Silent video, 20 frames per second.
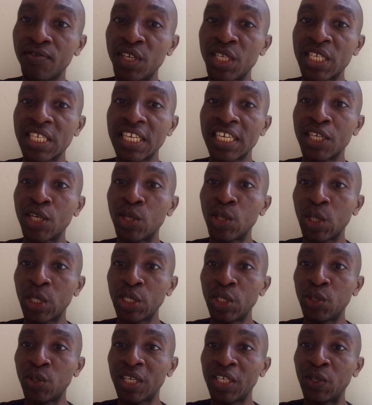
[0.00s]
He said,
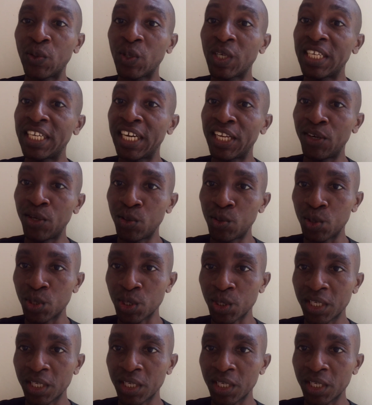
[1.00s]
God, you are the one that knows.